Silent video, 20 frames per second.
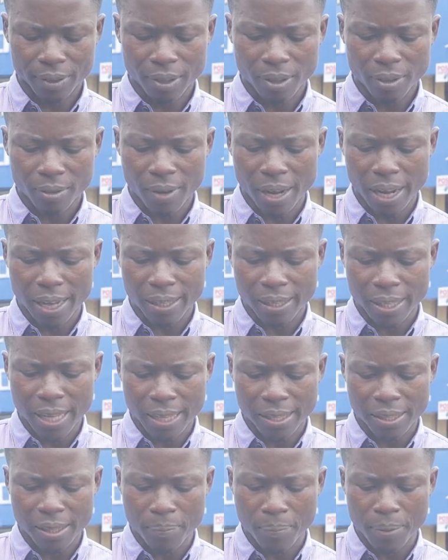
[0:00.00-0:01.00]
All right,
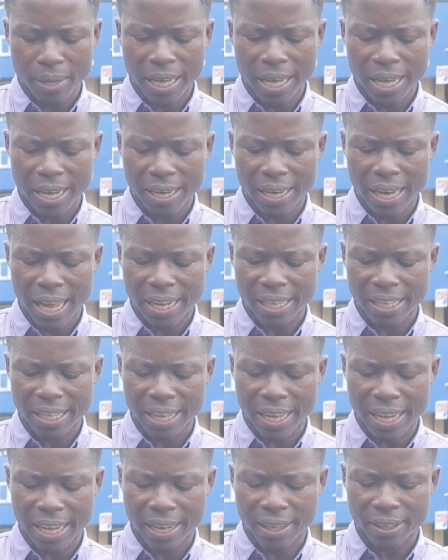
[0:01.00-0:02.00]
that's the big headline
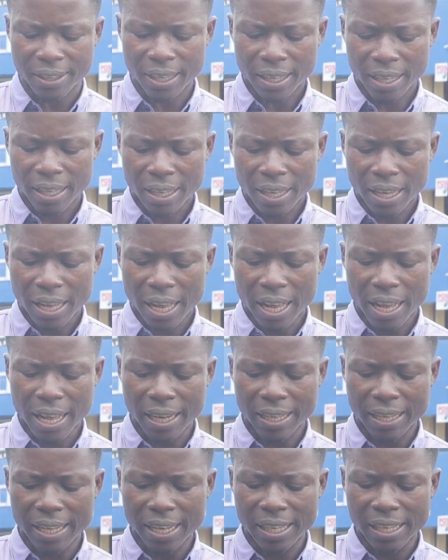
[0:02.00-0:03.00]
here.
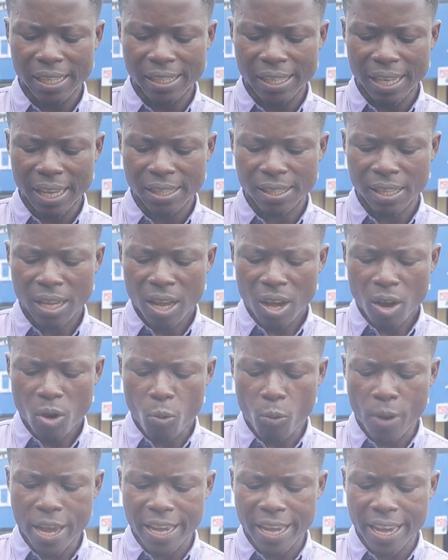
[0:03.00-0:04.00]
Then it says
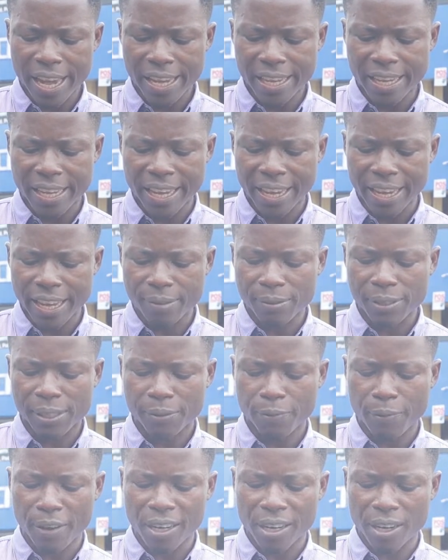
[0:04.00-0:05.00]
Wike
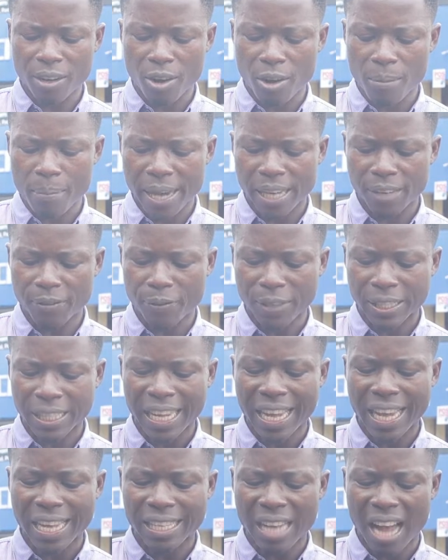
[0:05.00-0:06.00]
gives federal government
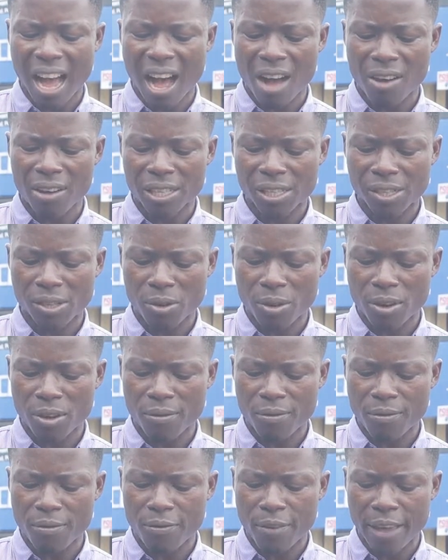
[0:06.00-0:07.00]
48 hours to
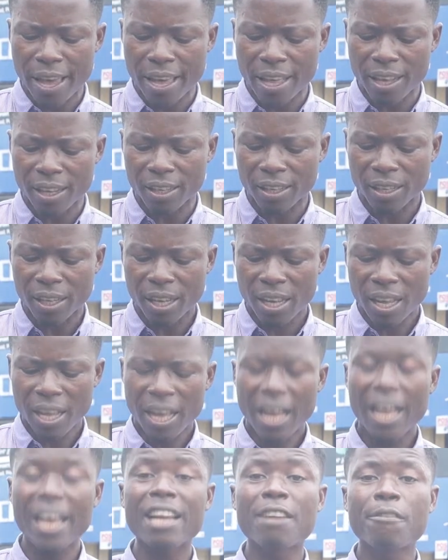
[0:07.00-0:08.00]
unveil
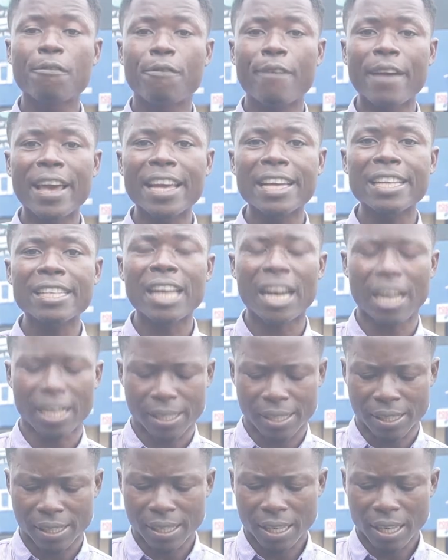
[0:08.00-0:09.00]

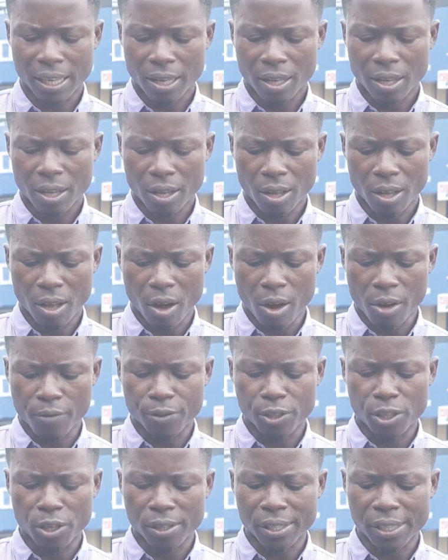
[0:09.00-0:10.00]
invaders
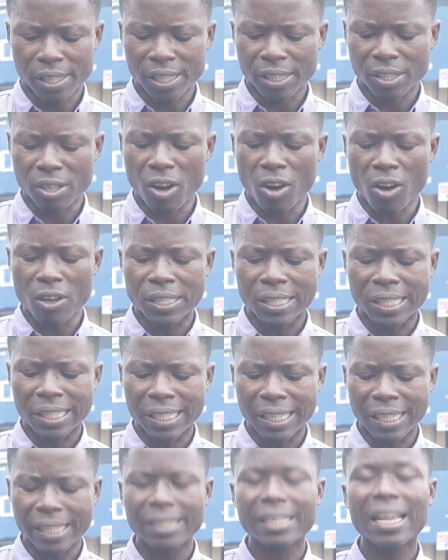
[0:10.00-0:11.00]
of Justice
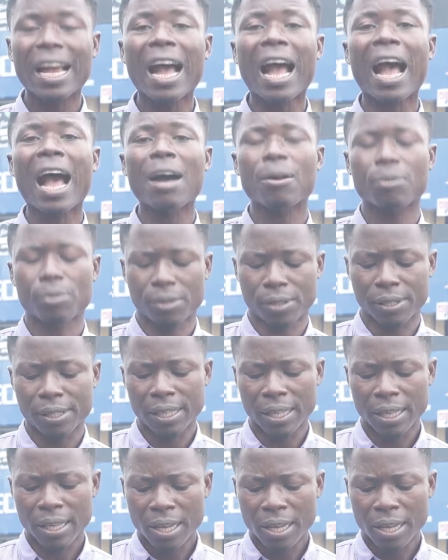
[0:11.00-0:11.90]
Odili's house.